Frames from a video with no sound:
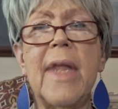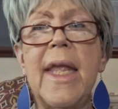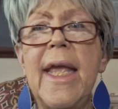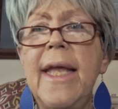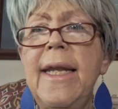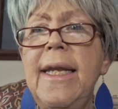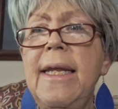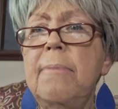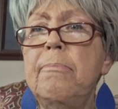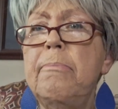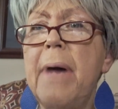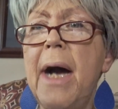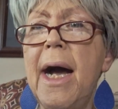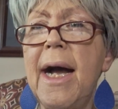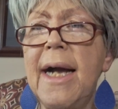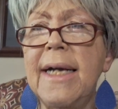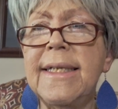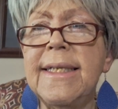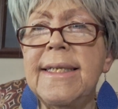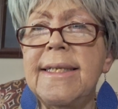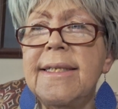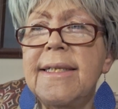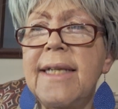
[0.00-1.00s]
any
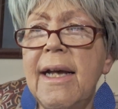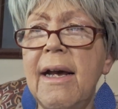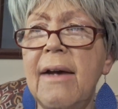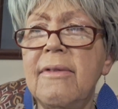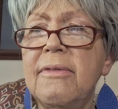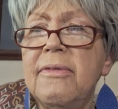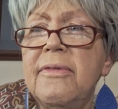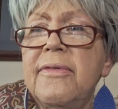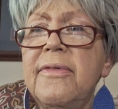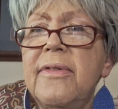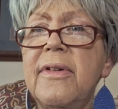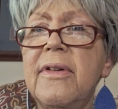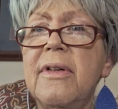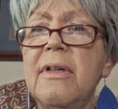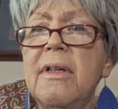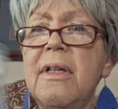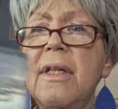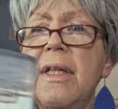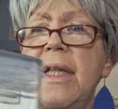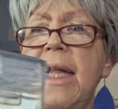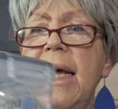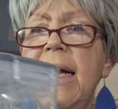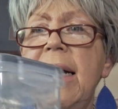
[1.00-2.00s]
box stuff
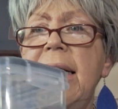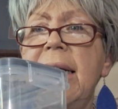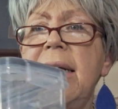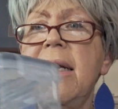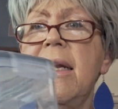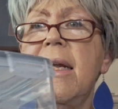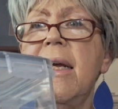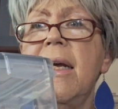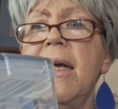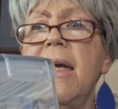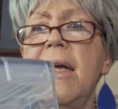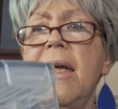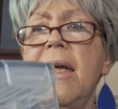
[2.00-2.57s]
that